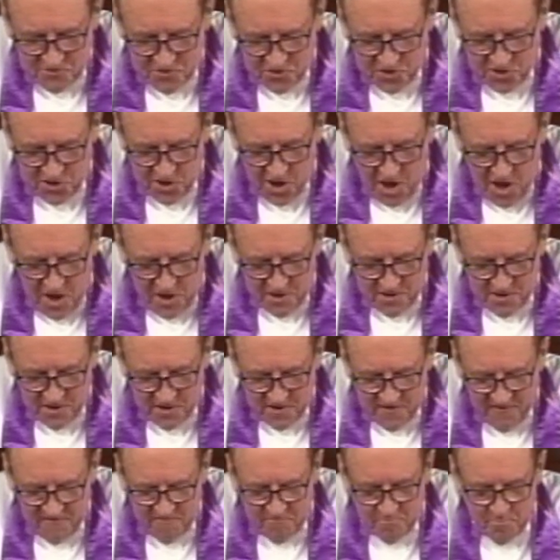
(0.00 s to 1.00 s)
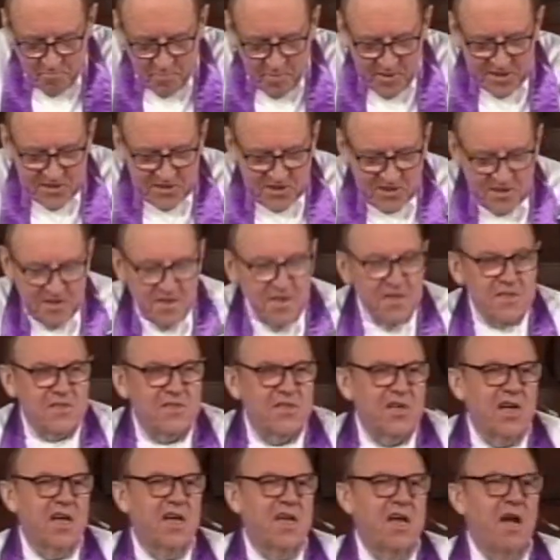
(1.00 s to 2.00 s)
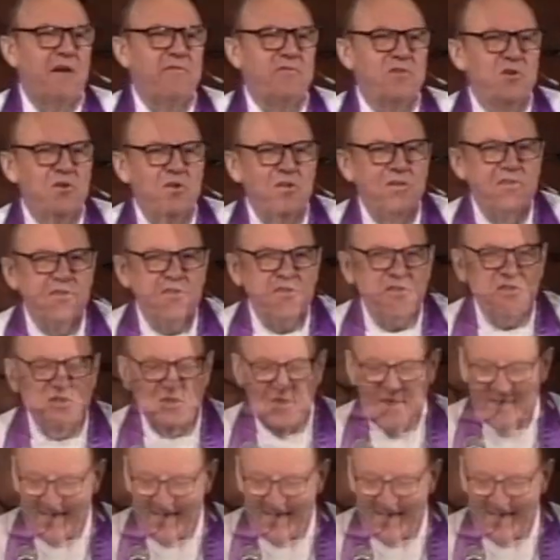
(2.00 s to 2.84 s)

Journal of Business, Governance and